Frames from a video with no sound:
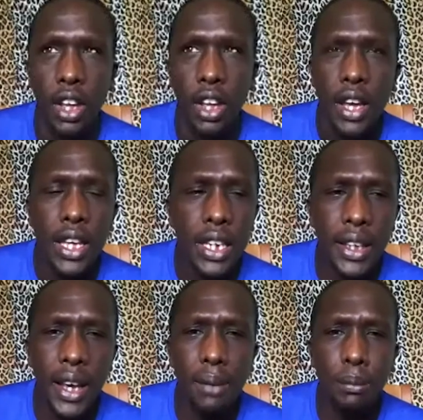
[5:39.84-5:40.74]
He
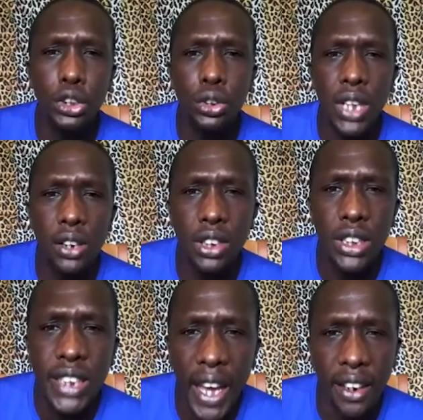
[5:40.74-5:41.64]
came in
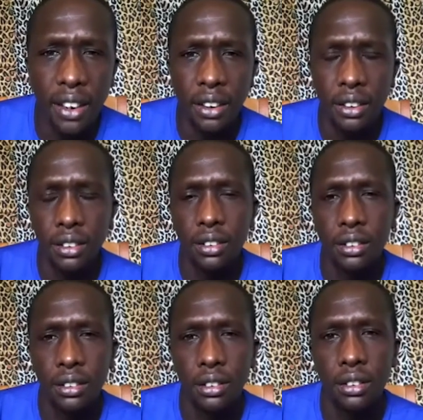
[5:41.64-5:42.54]
2010.
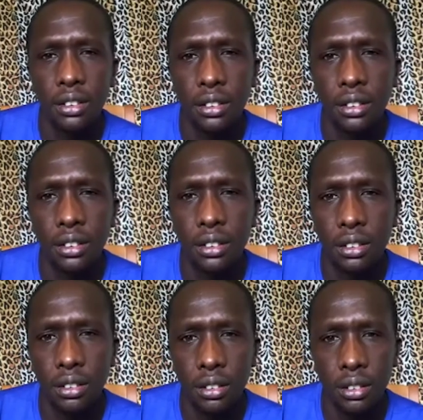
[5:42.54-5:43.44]
Okay.
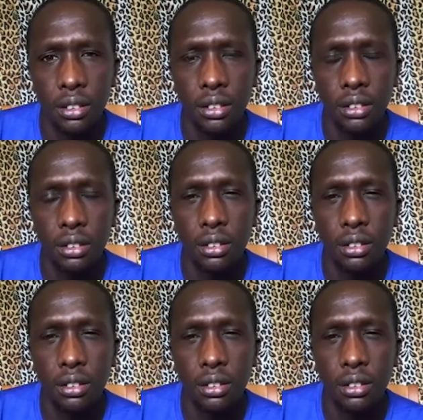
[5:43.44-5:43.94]
And how